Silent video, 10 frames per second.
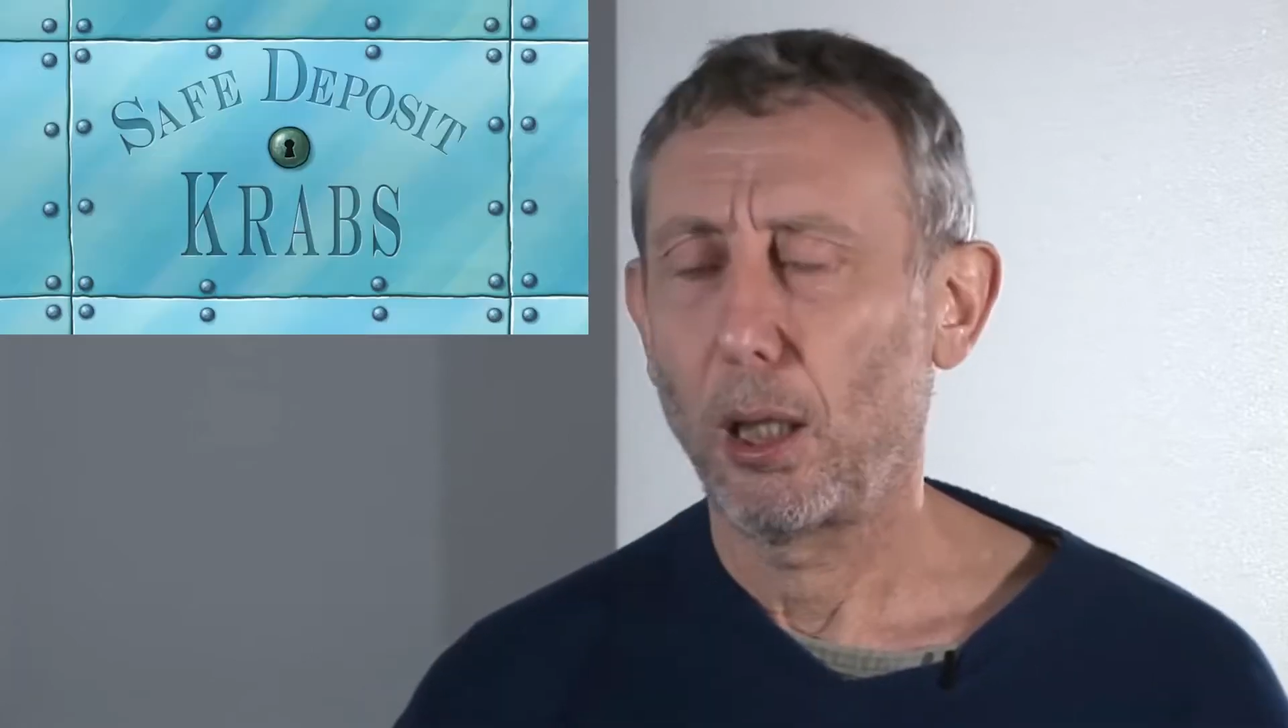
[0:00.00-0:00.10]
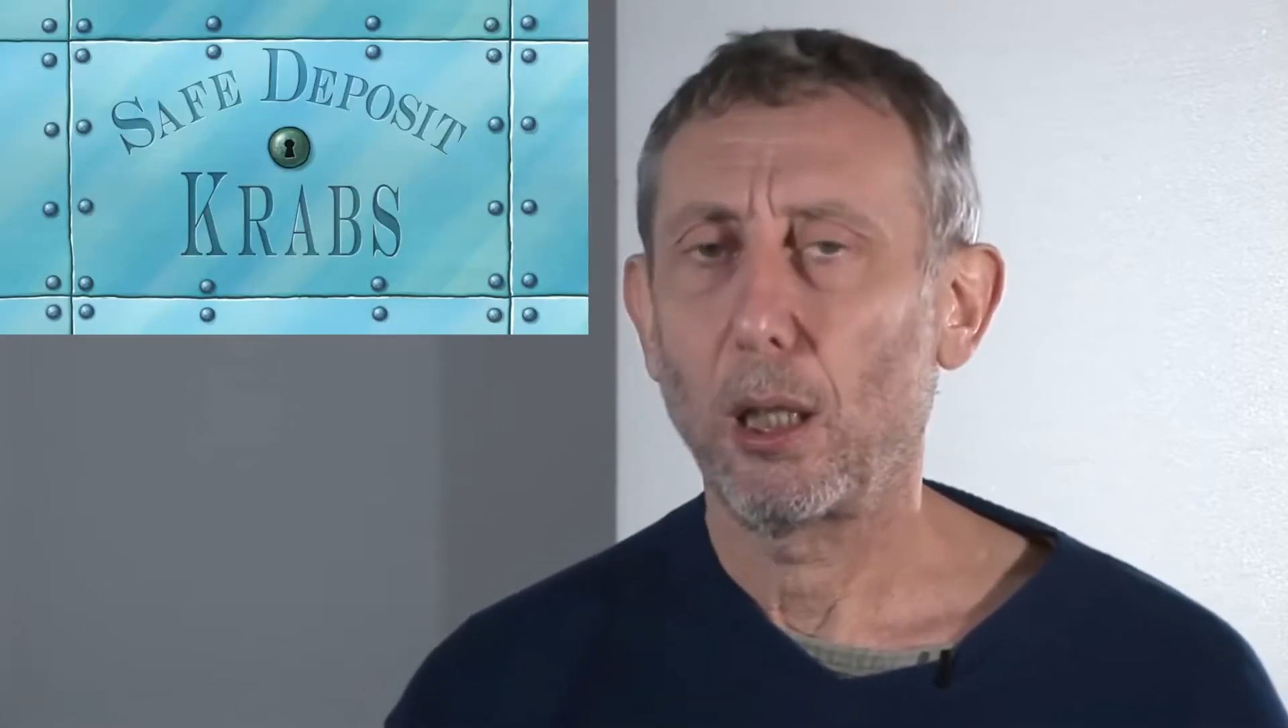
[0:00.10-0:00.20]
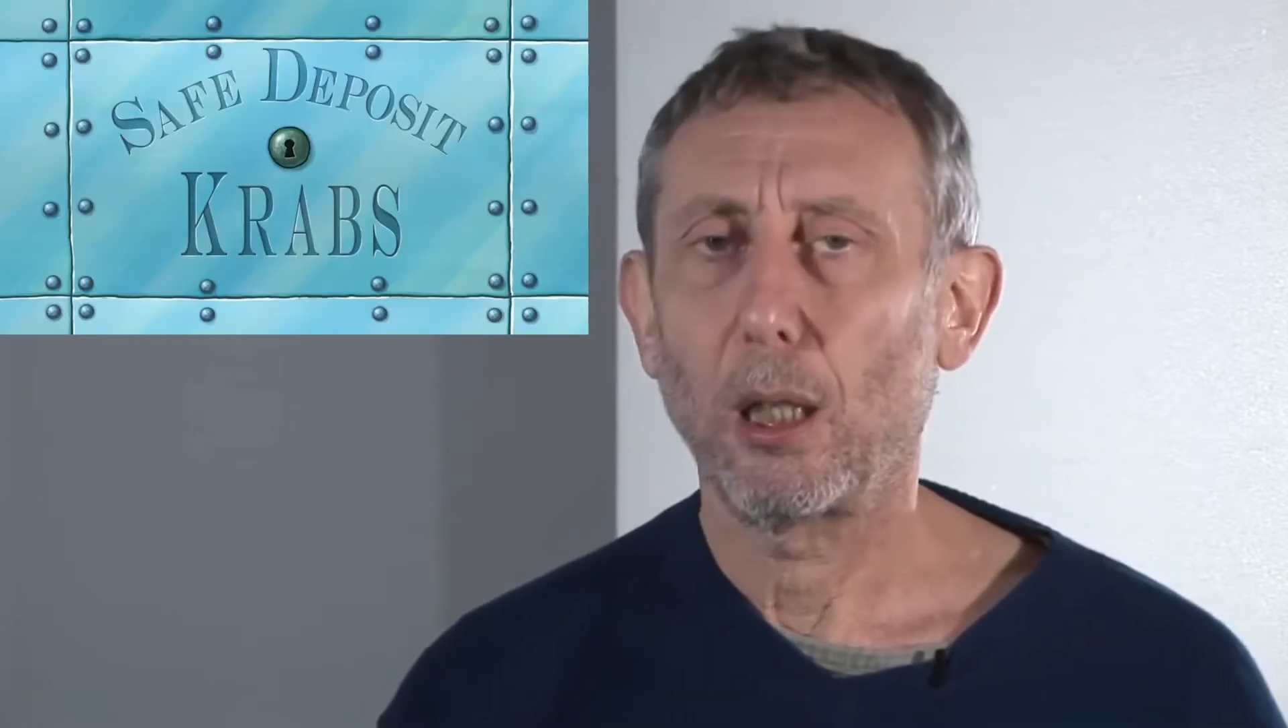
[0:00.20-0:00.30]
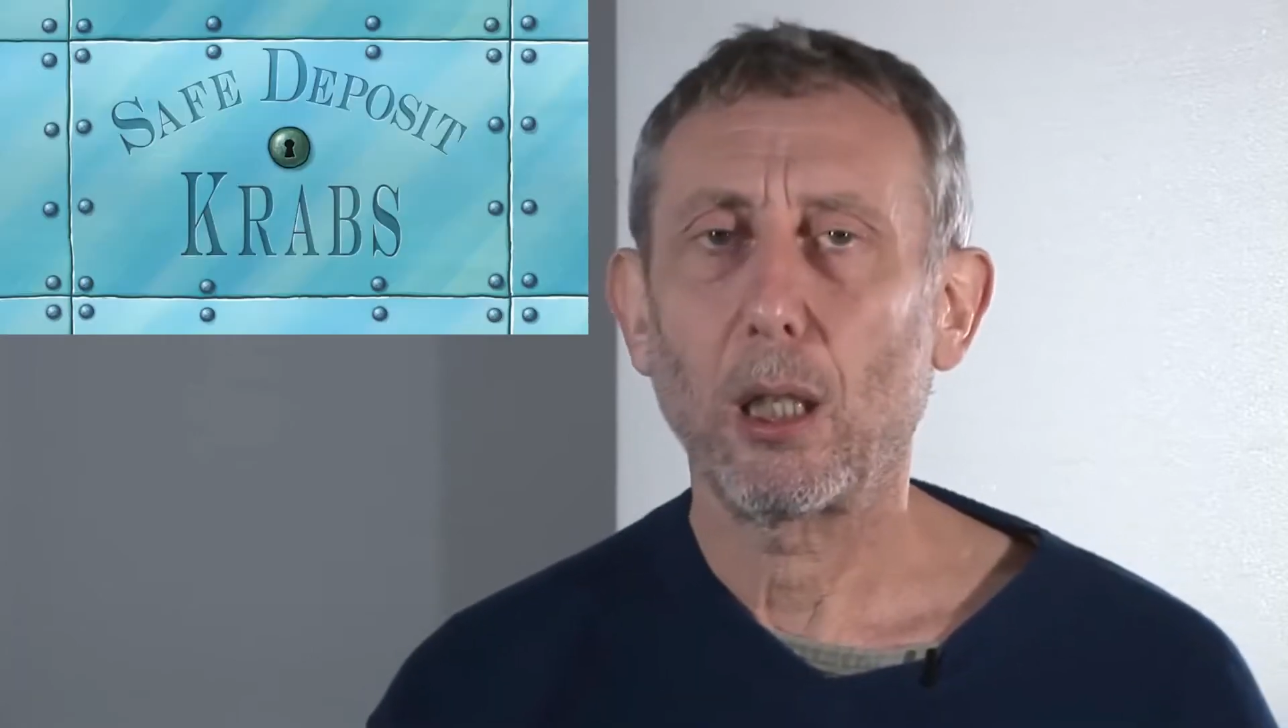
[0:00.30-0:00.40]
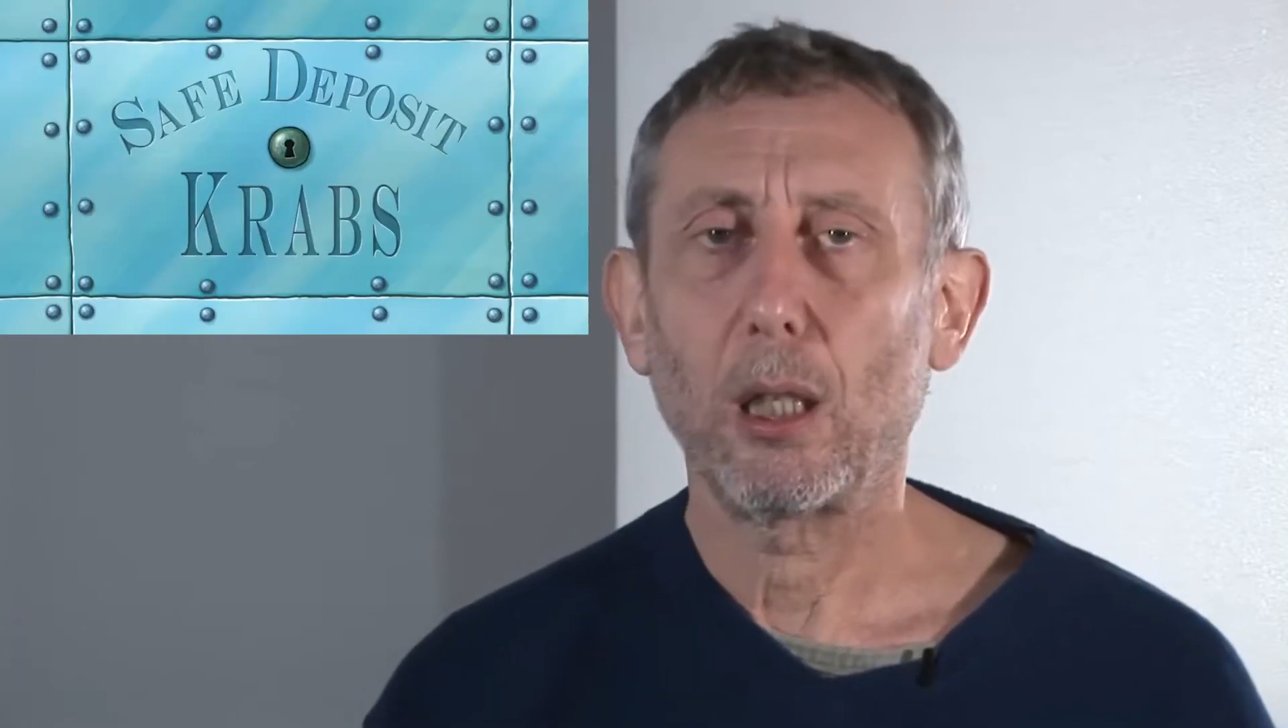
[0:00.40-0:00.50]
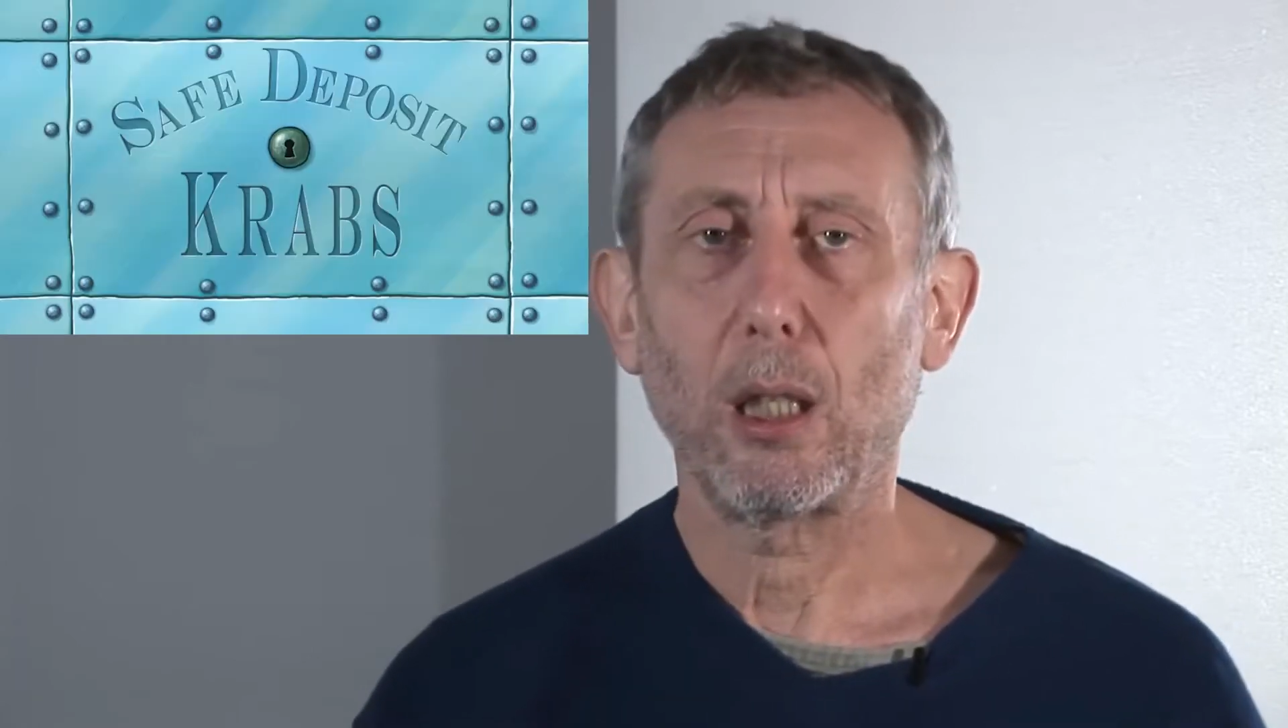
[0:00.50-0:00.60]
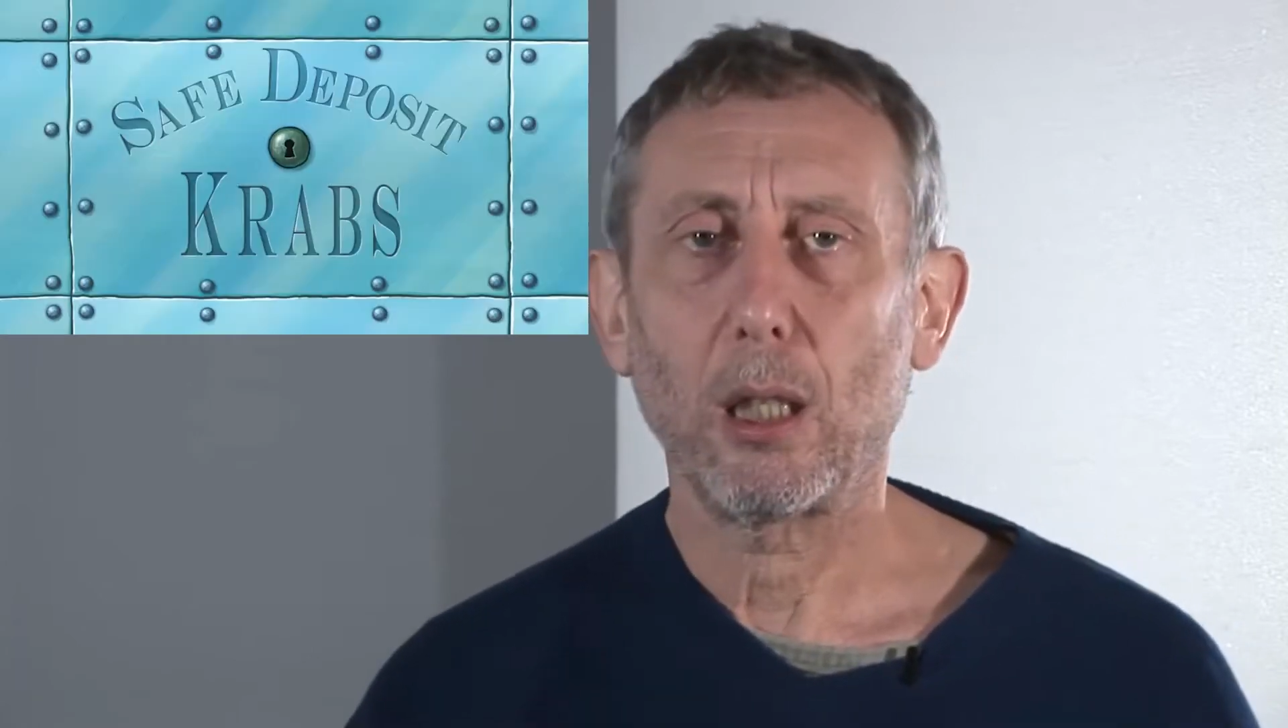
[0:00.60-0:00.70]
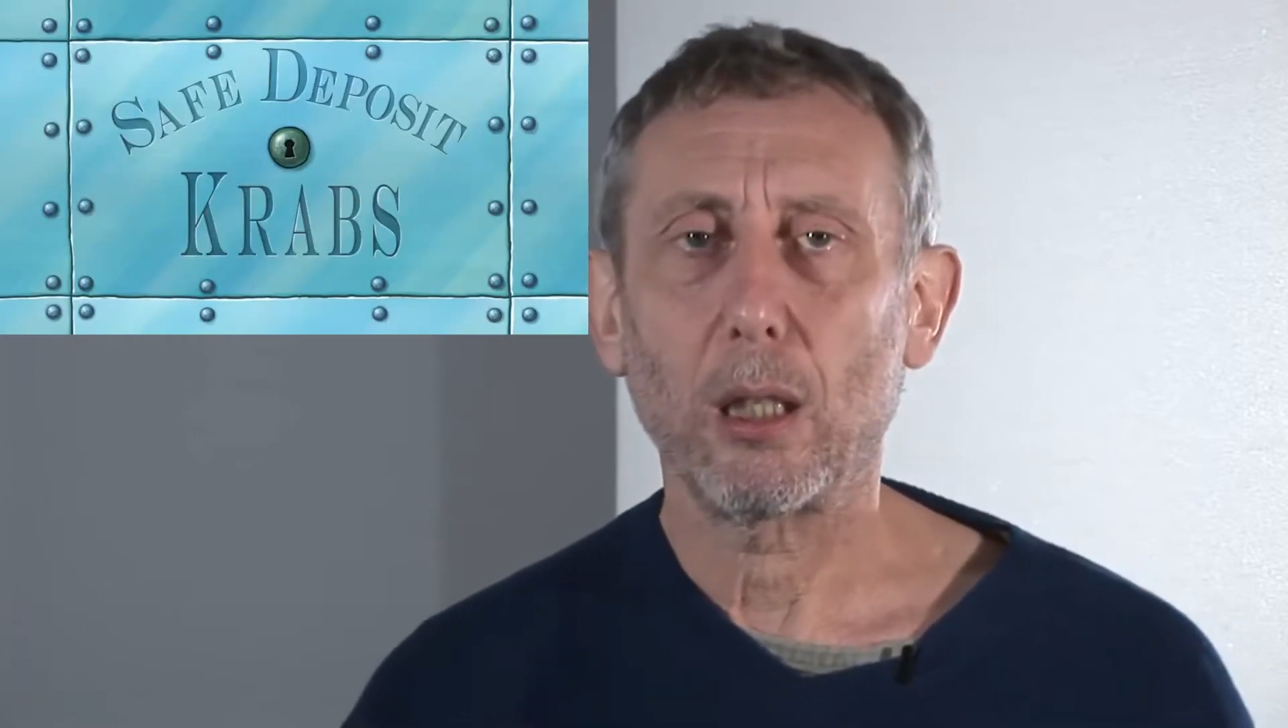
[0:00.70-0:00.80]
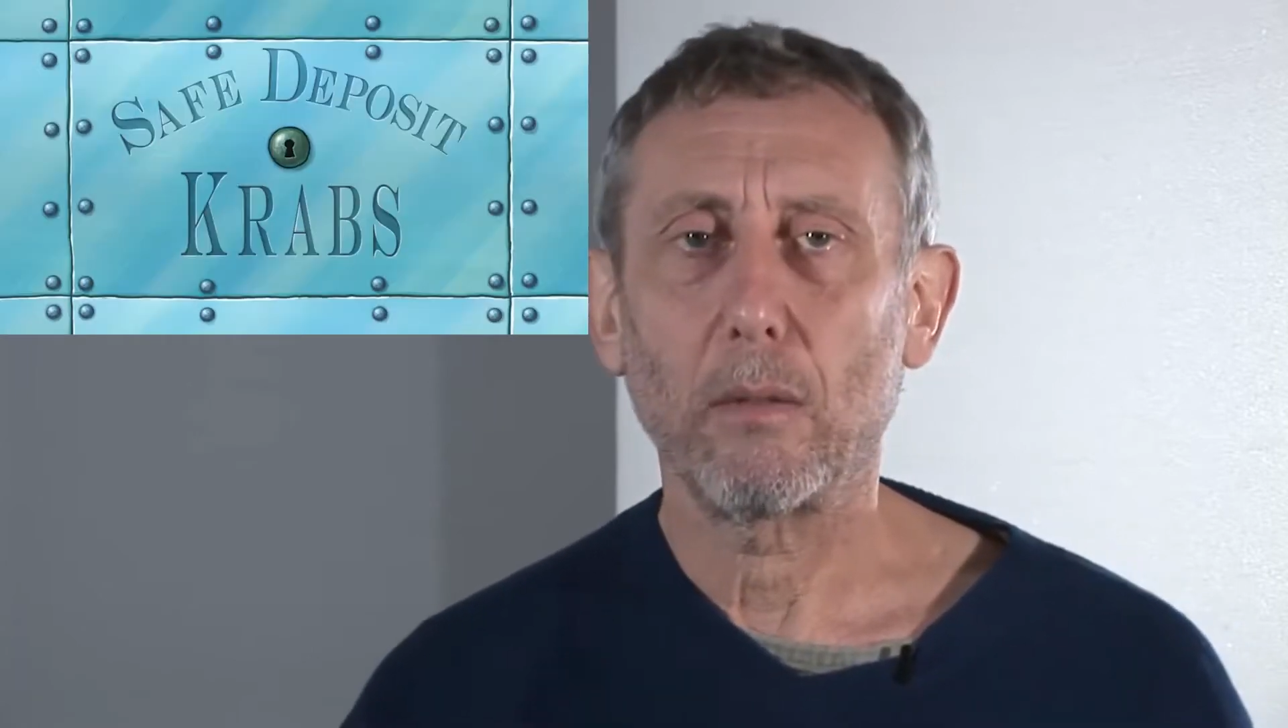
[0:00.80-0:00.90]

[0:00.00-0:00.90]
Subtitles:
I don't like it